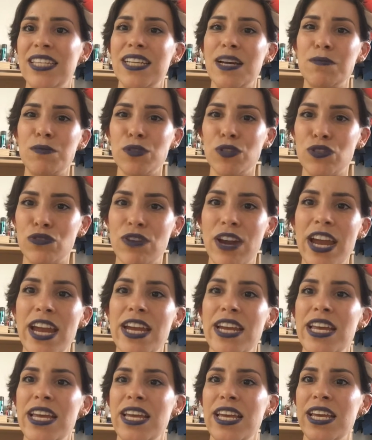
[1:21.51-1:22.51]
double
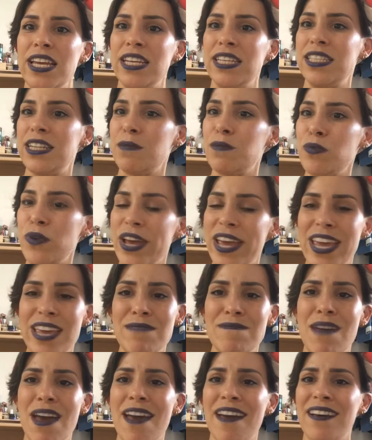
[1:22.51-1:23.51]
training, double
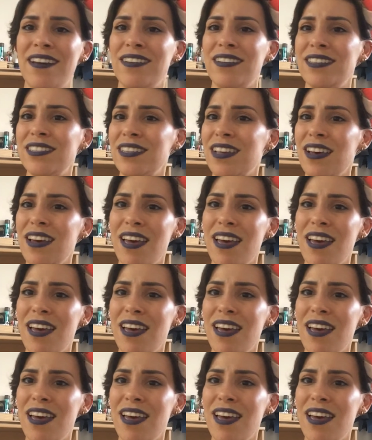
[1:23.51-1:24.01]
emails,